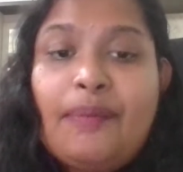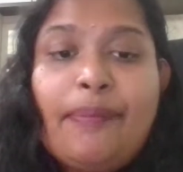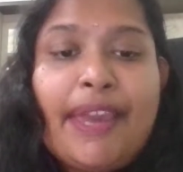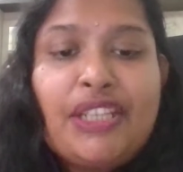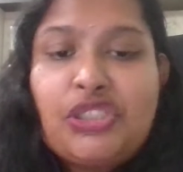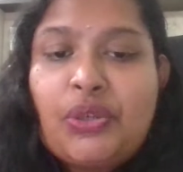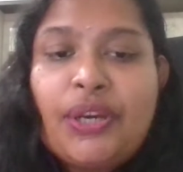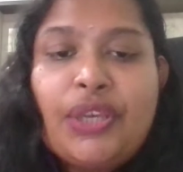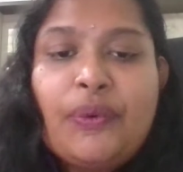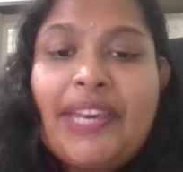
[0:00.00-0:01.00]
Make sure
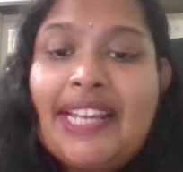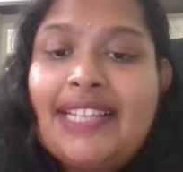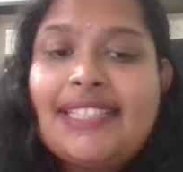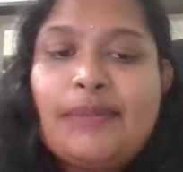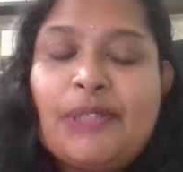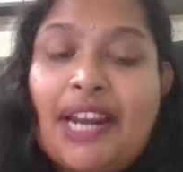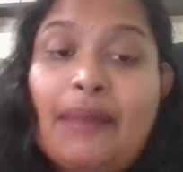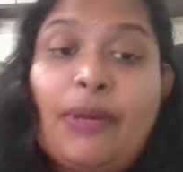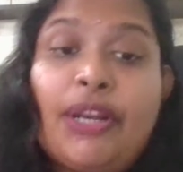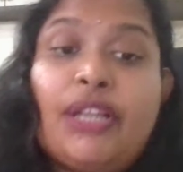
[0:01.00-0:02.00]
you hit the
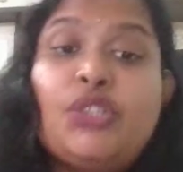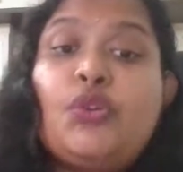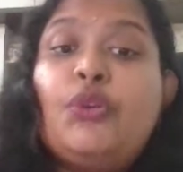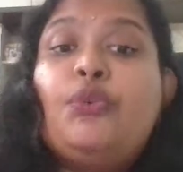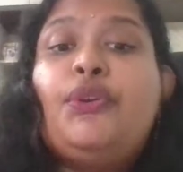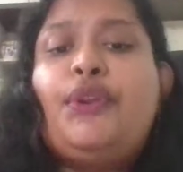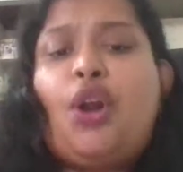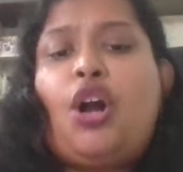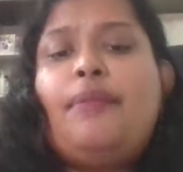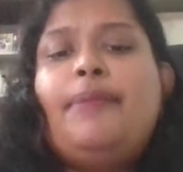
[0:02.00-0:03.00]
subscribe button so you
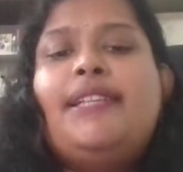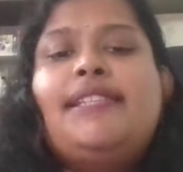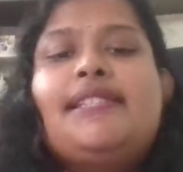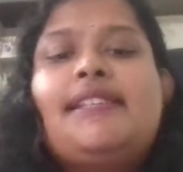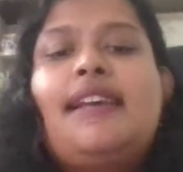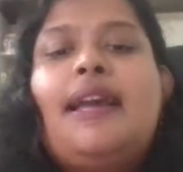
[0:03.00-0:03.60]
don't miss